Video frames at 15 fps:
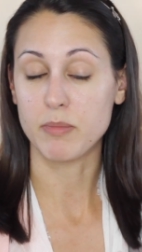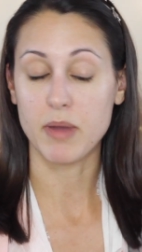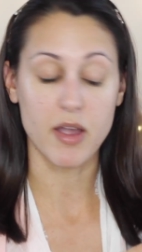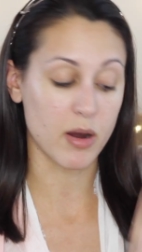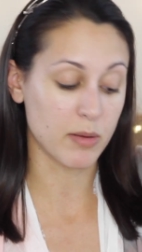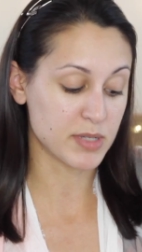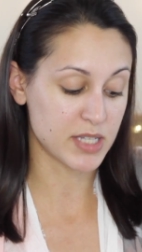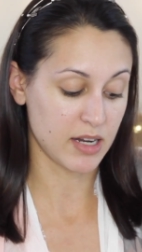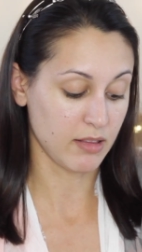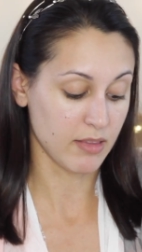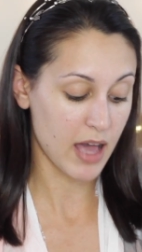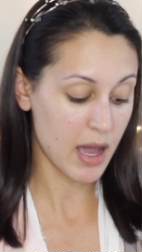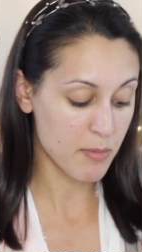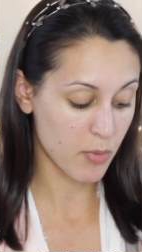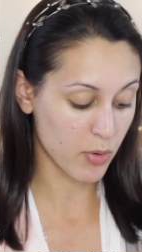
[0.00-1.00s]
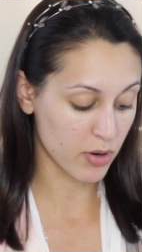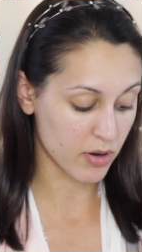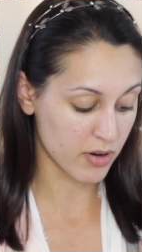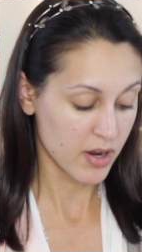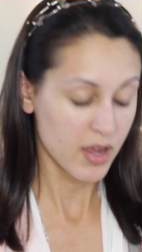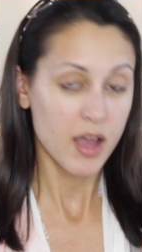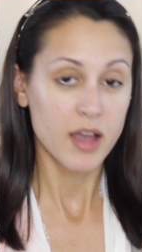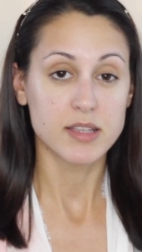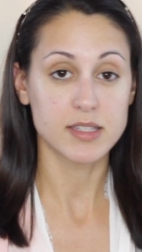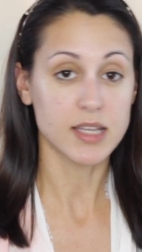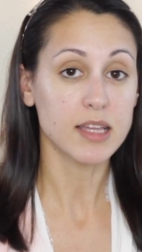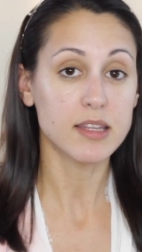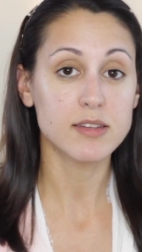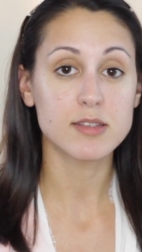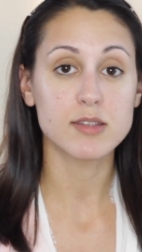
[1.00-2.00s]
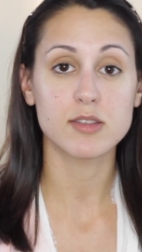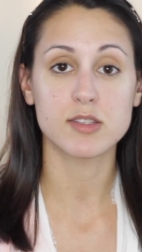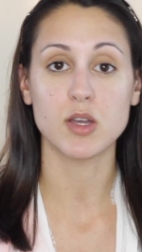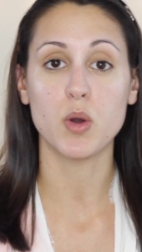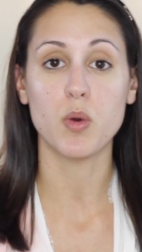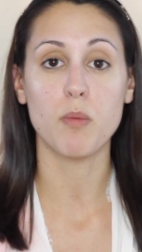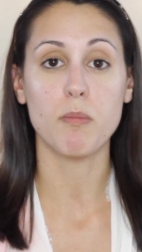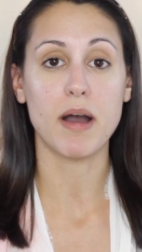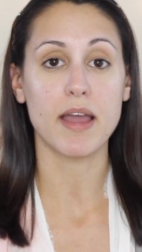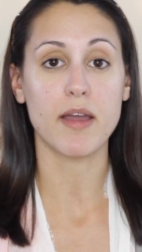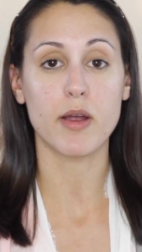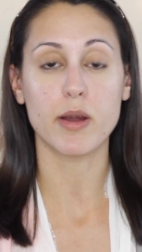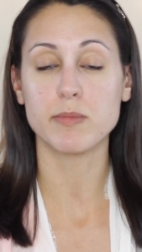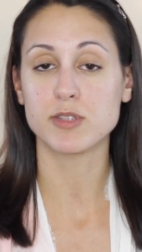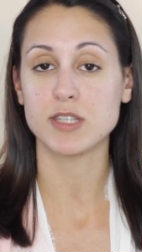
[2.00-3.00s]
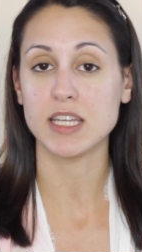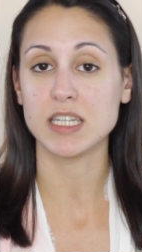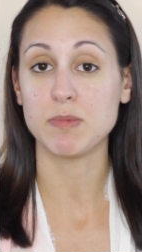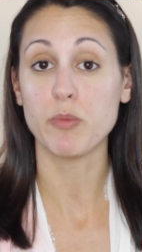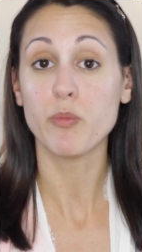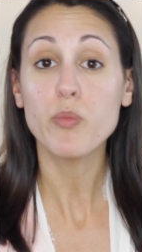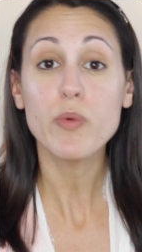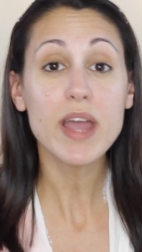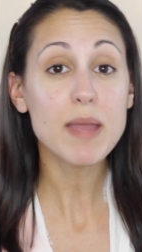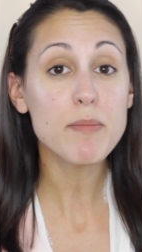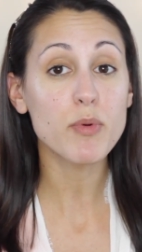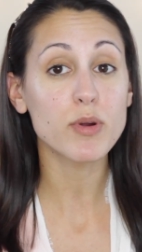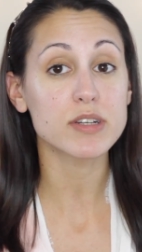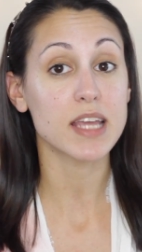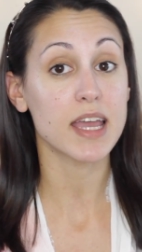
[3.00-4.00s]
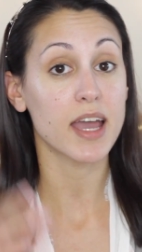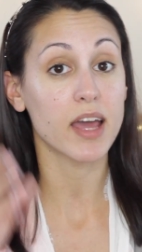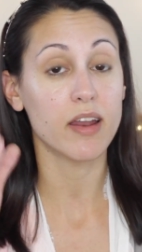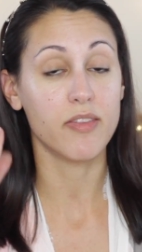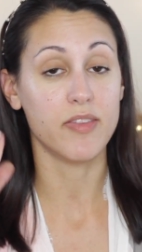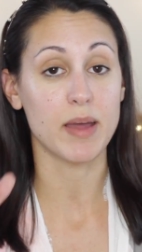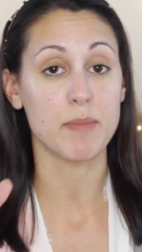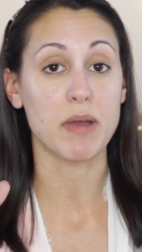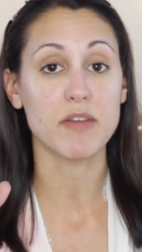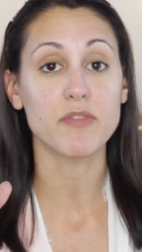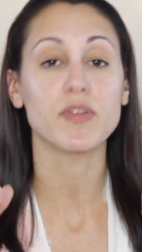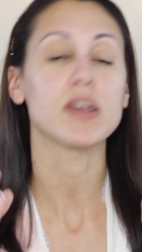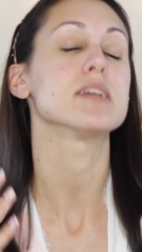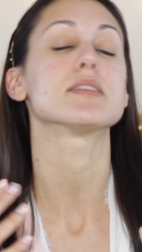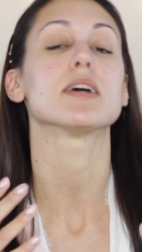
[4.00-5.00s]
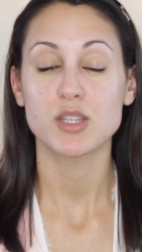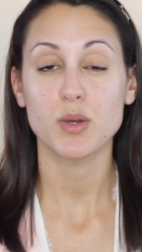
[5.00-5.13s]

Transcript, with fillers: My arms get a lot more suns, so my arms tend to be way more tan than my face.